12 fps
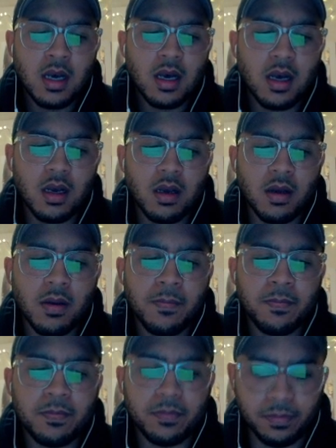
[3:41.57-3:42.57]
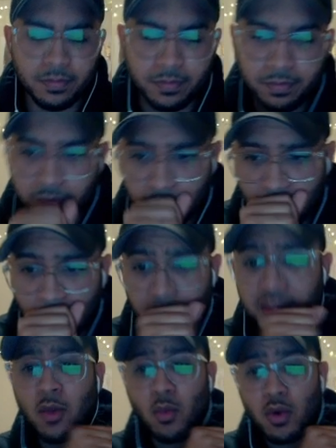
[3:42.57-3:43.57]
And when
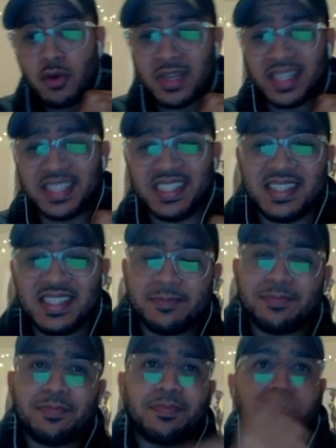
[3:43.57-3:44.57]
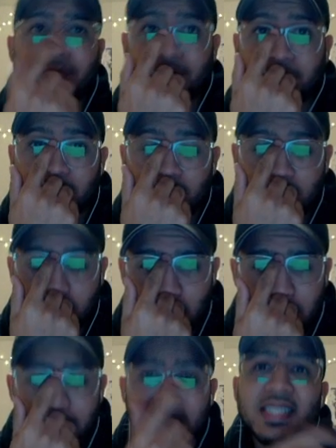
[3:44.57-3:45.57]
they were released,
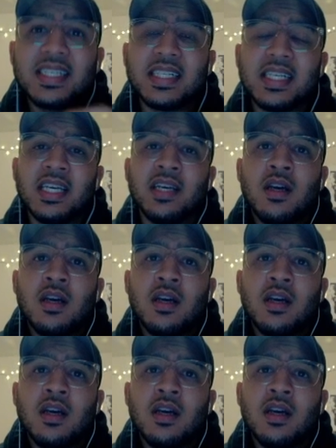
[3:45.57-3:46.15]
basically,